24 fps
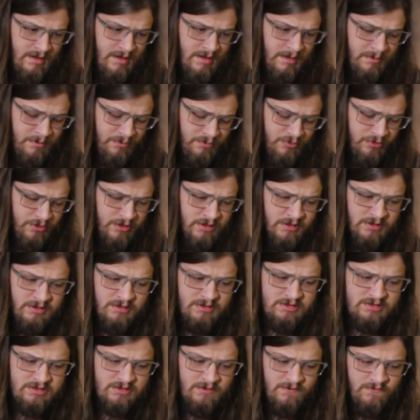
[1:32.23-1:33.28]
I printed
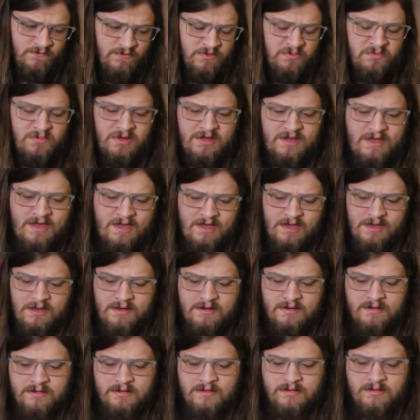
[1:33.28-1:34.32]
this to fit my
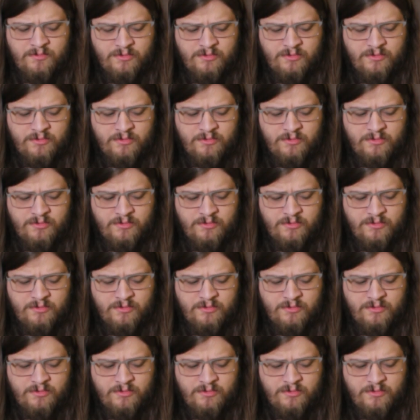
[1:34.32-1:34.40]
head,